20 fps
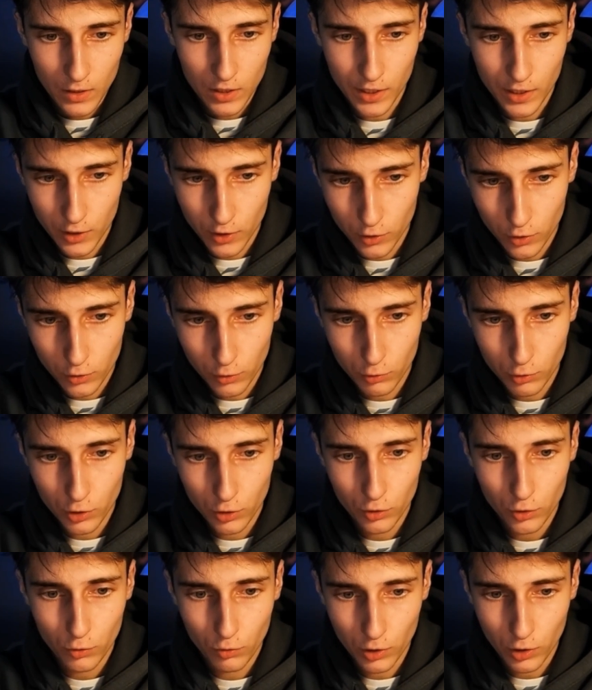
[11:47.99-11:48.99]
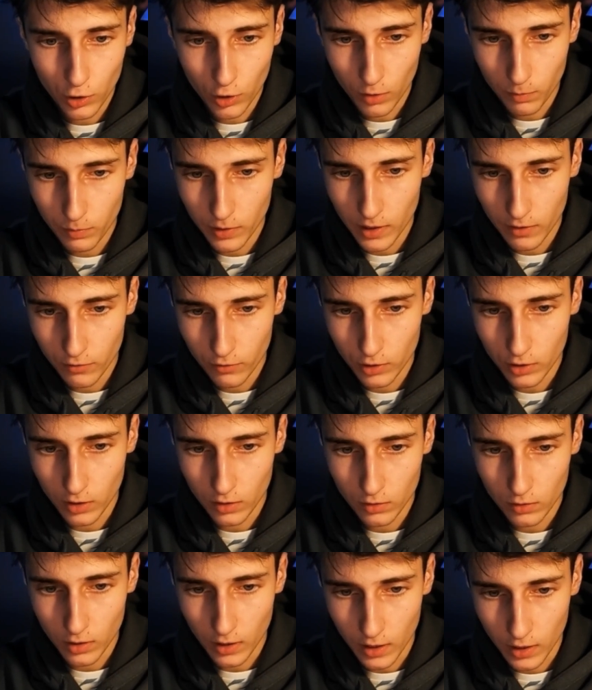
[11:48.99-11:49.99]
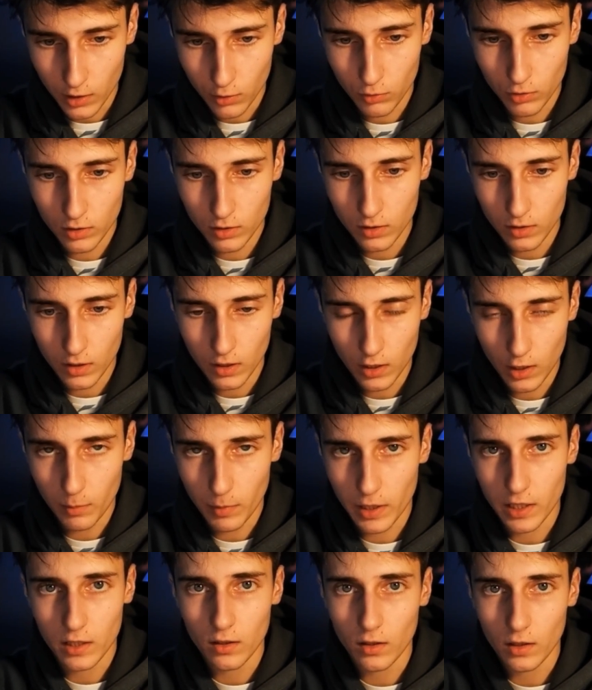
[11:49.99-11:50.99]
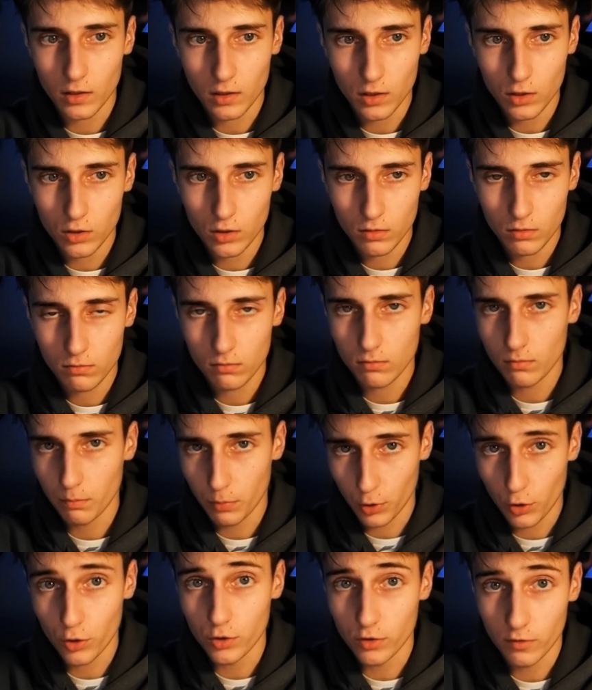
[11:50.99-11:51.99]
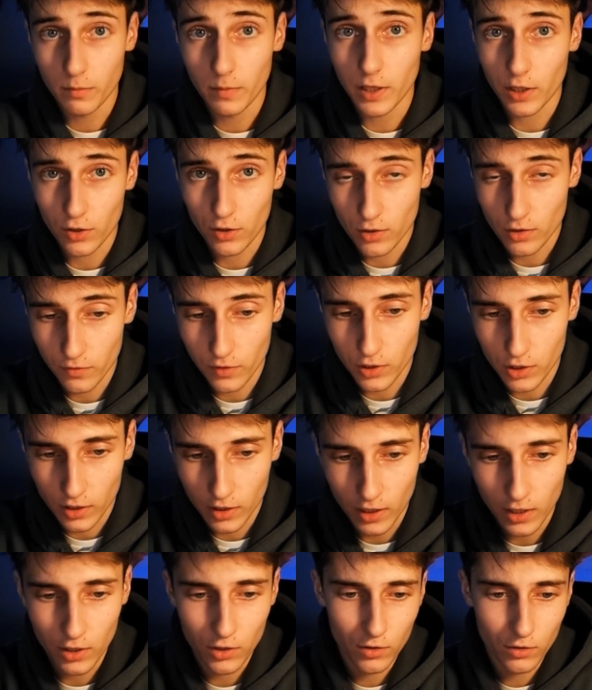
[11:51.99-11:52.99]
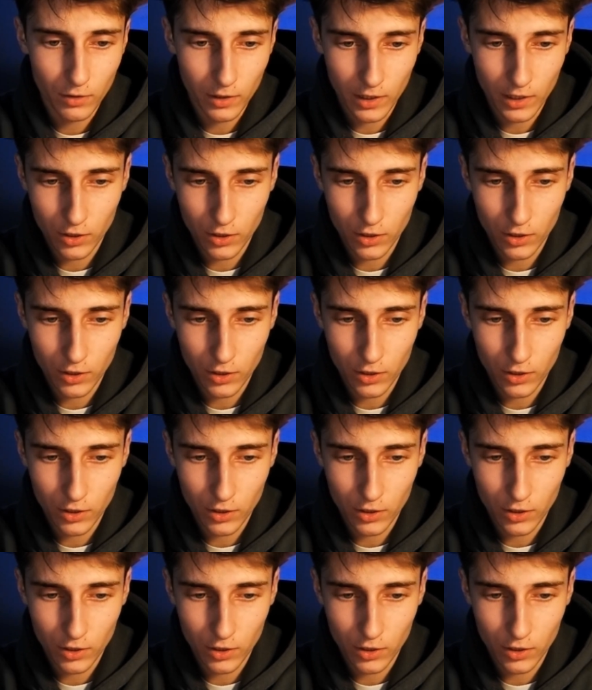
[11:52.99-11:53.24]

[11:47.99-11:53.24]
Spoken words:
Second conclusion, you cannot be everything to anyone in a market like this because of market sophistication, right?